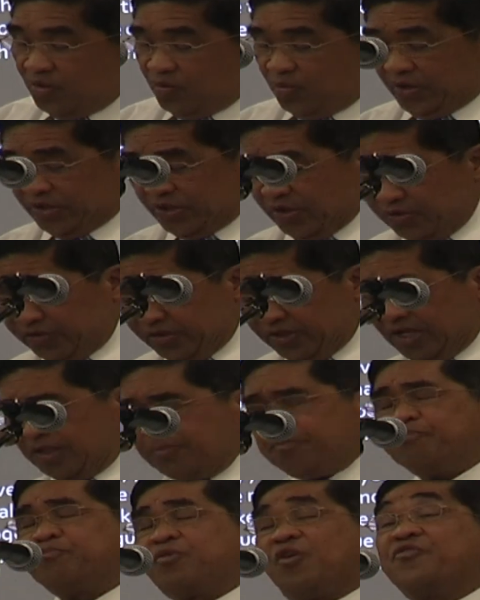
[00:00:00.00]
We don't
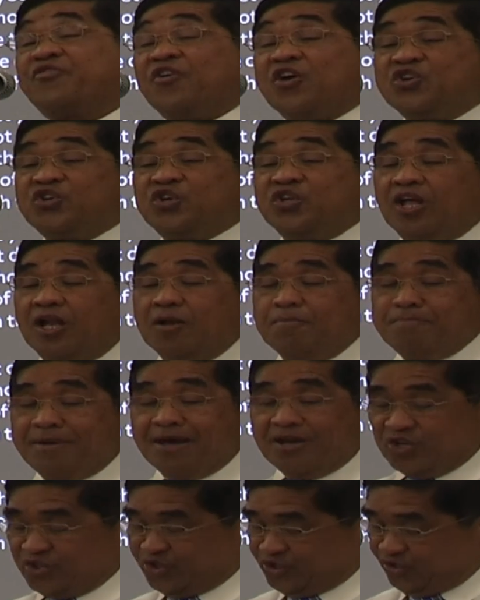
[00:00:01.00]
need professional
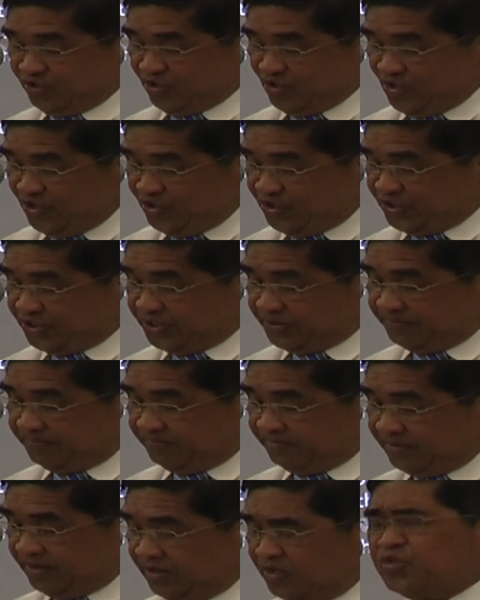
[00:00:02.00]
ministers
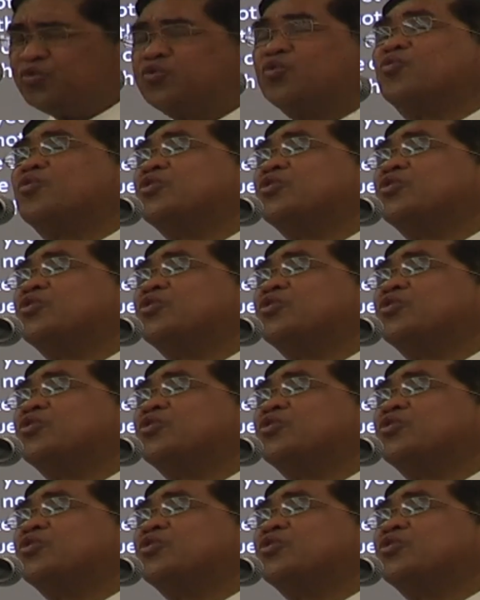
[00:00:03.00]
to